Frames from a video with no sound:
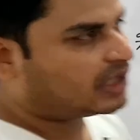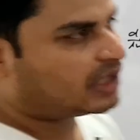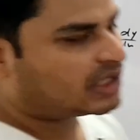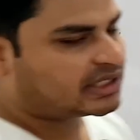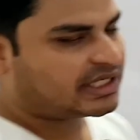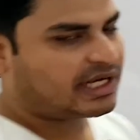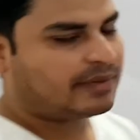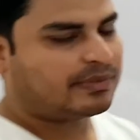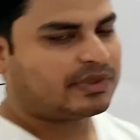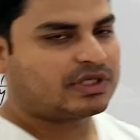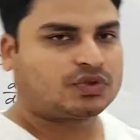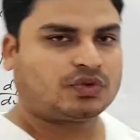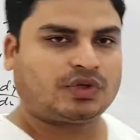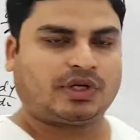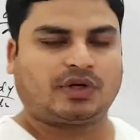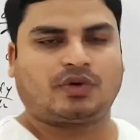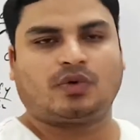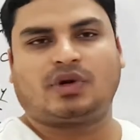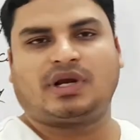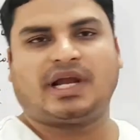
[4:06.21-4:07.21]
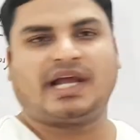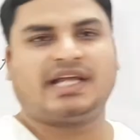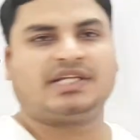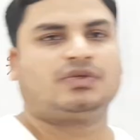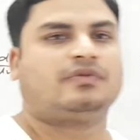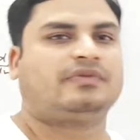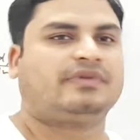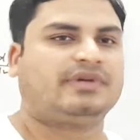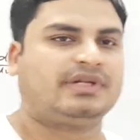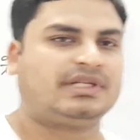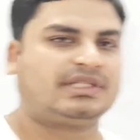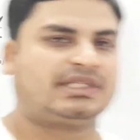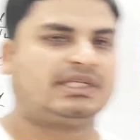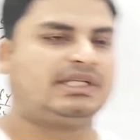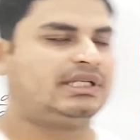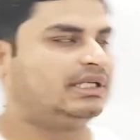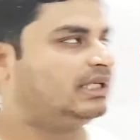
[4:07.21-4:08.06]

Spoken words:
step is to recognize your function.